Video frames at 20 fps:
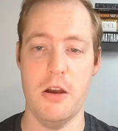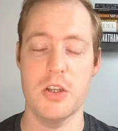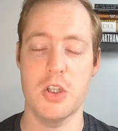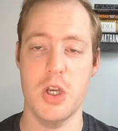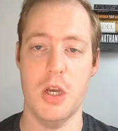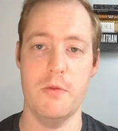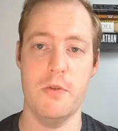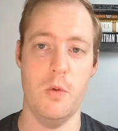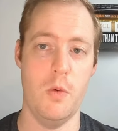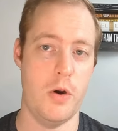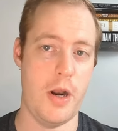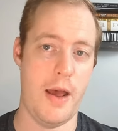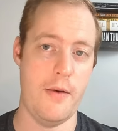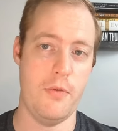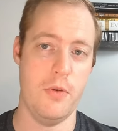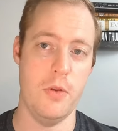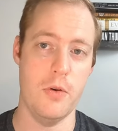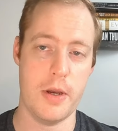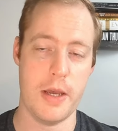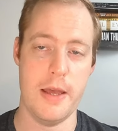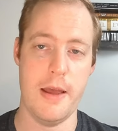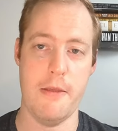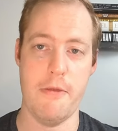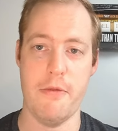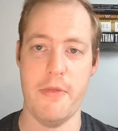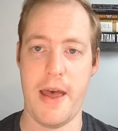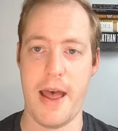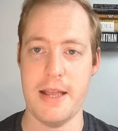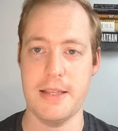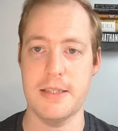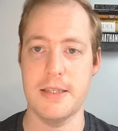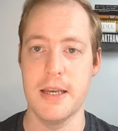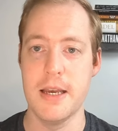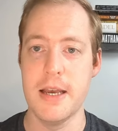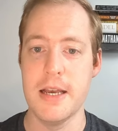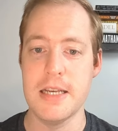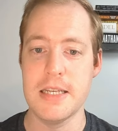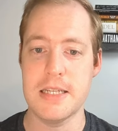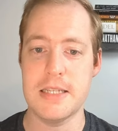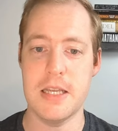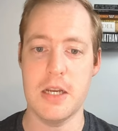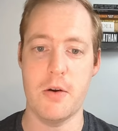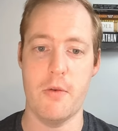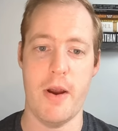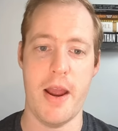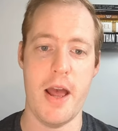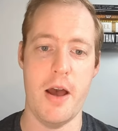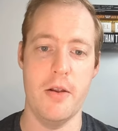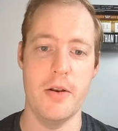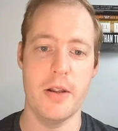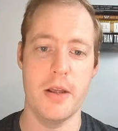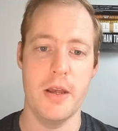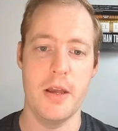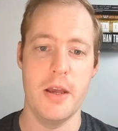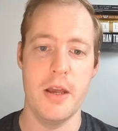So if you want to have a look at that, stick around.